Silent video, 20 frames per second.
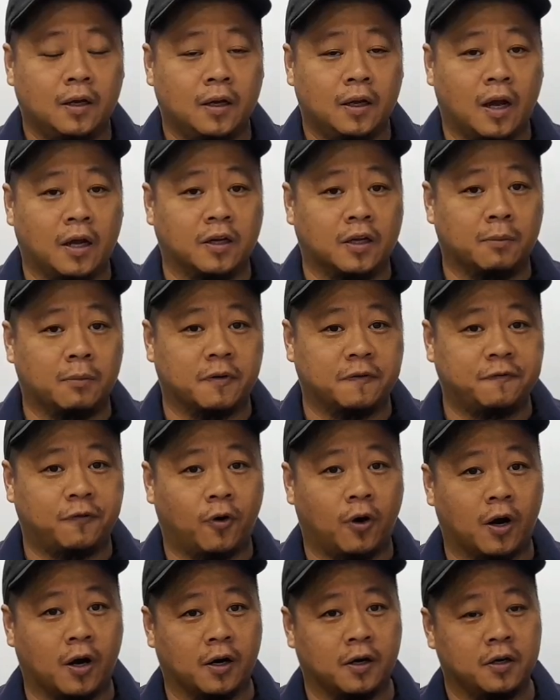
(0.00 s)
And number
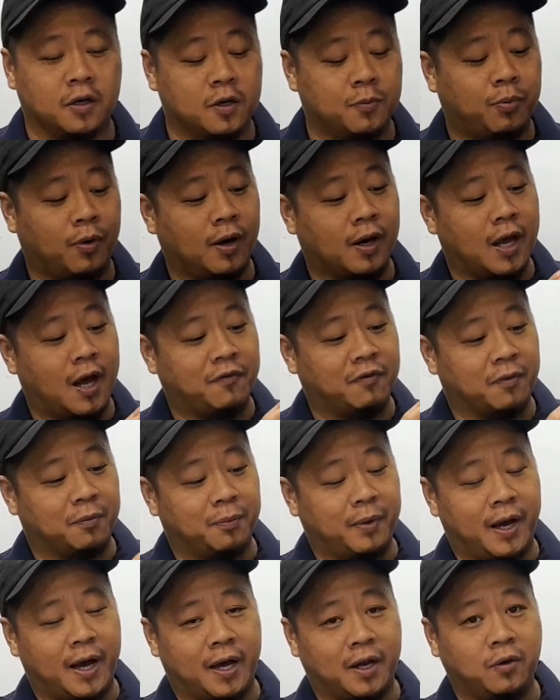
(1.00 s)
four, you probably have a
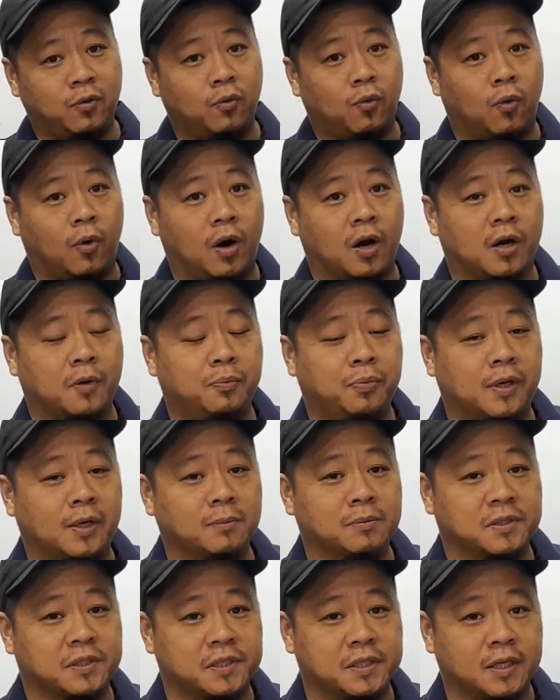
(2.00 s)
bad water pump
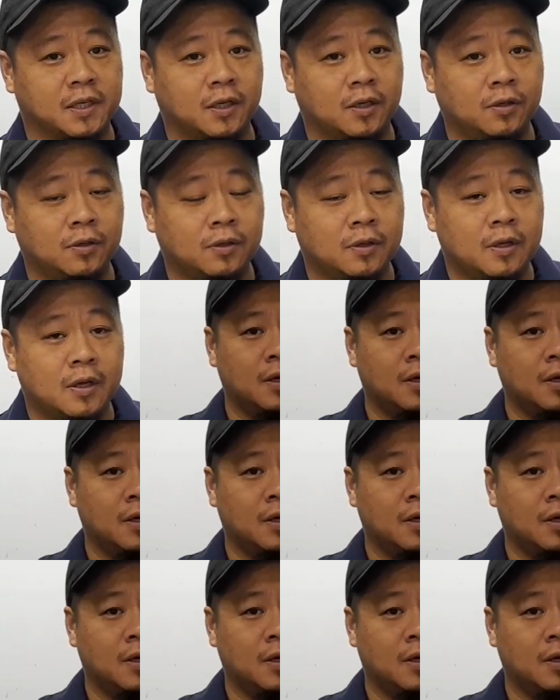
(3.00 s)
seal.